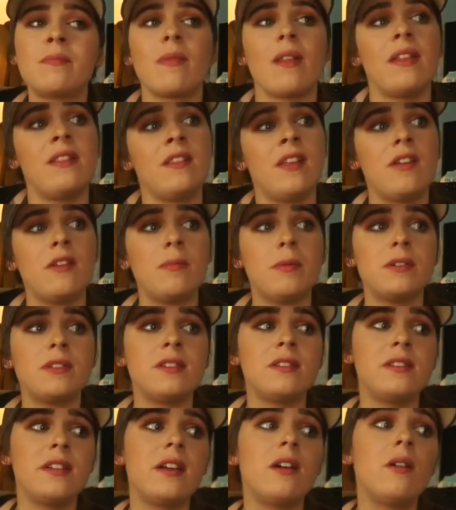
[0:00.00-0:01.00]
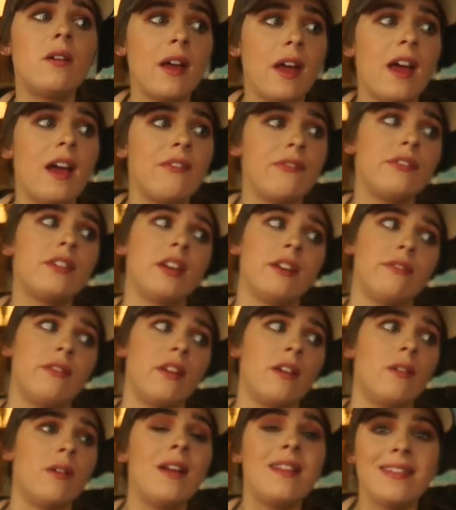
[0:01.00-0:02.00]
And the other person's like, okay, I forgive
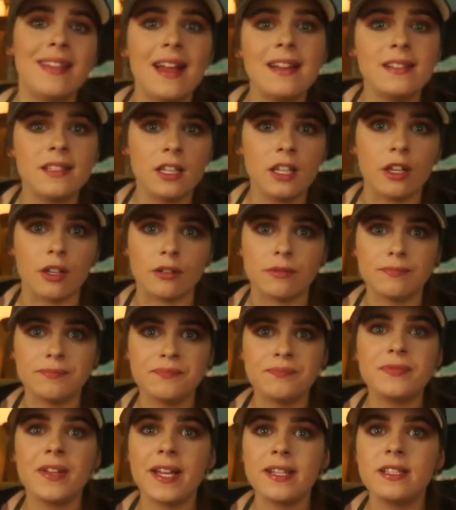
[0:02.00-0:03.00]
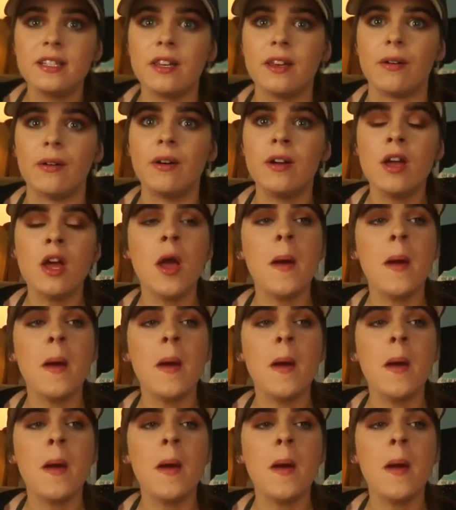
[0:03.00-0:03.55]
you. That's cute. That's cute.